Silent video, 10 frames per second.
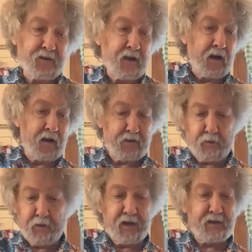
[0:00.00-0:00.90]
got a
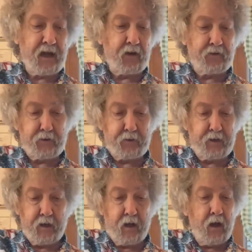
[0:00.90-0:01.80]
unique sound to it.
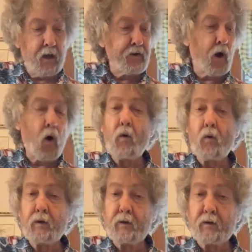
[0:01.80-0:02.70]

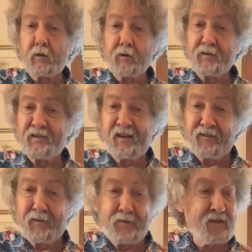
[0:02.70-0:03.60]
Know the chords in
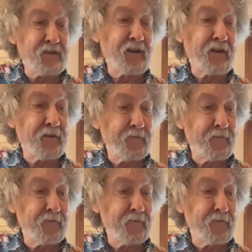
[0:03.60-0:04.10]
every position.